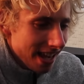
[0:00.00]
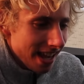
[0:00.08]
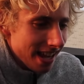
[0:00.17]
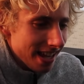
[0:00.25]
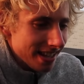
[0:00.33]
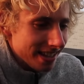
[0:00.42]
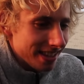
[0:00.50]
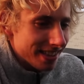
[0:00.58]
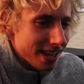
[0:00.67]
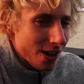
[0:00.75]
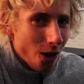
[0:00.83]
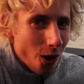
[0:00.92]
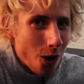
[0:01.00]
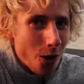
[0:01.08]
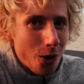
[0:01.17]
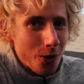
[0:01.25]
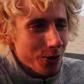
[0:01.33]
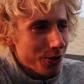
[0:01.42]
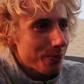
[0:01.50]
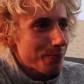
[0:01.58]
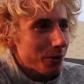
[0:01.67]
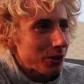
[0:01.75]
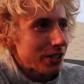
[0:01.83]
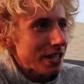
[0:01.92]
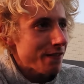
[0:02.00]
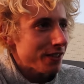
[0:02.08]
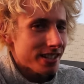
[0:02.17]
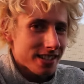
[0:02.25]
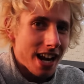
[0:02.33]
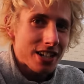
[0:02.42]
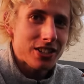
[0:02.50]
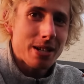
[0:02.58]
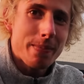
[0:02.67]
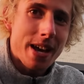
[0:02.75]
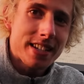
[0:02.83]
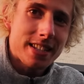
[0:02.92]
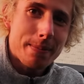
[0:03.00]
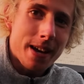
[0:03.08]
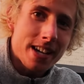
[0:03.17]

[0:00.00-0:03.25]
and they all believe that it's actually a Banksy